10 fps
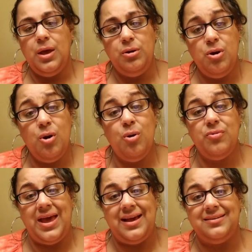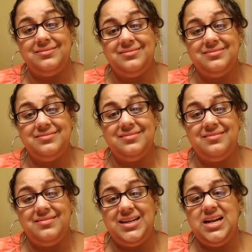know that
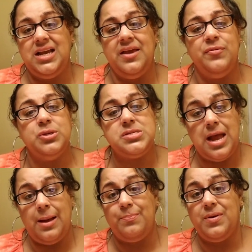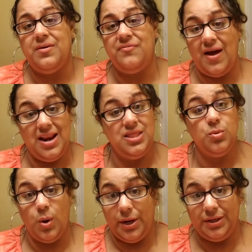if you stop fighting
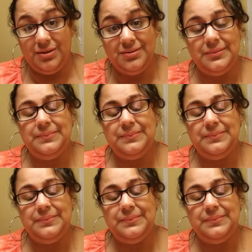the water,